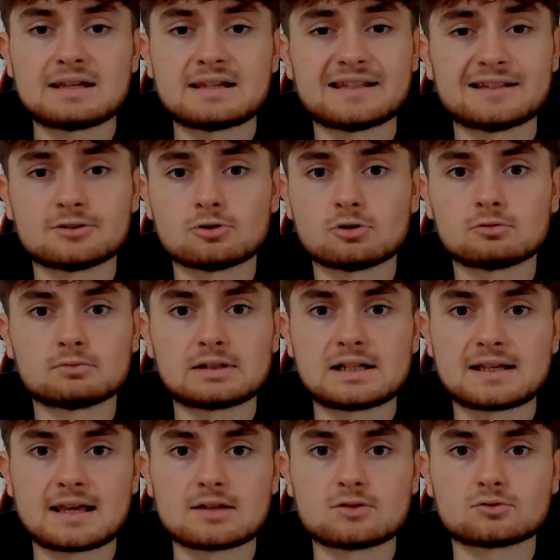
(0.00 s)
He's not
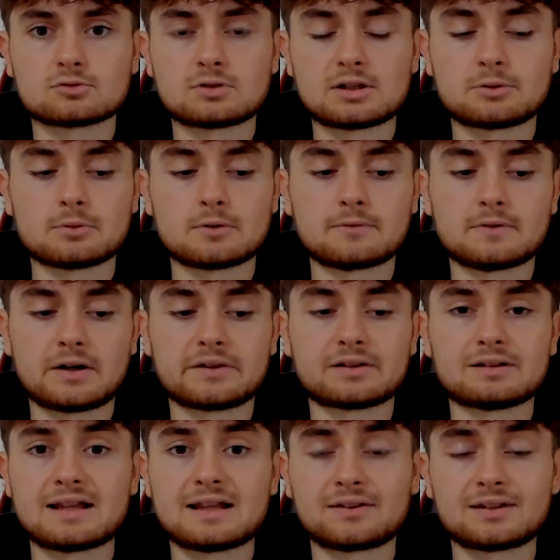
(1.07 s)
really getting drawn into a
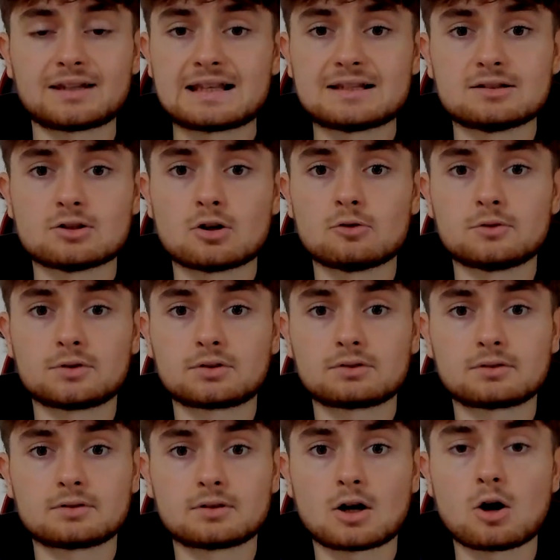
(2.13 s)
fight unless he
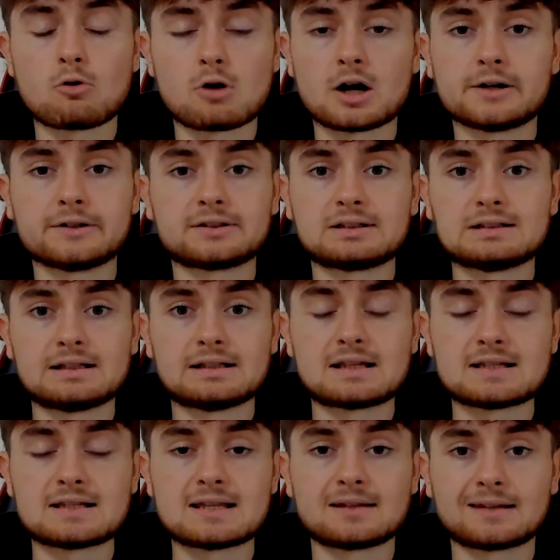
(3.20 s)
knows wholeheartedly
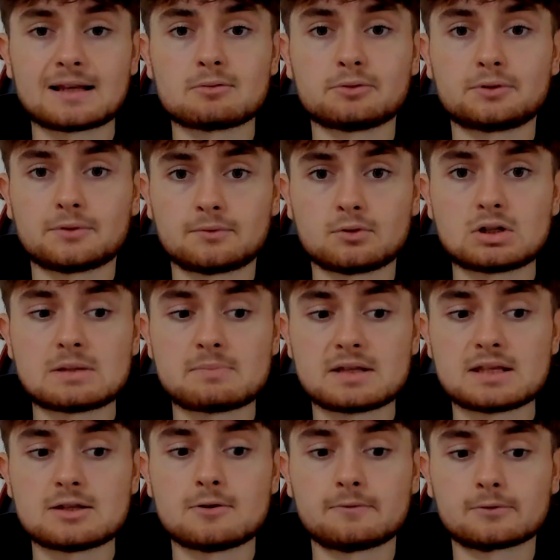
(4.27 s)
that he is able to fully
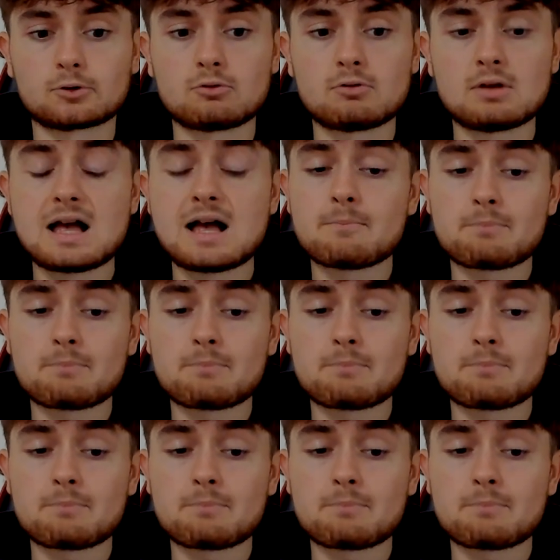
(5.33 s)
beat you through.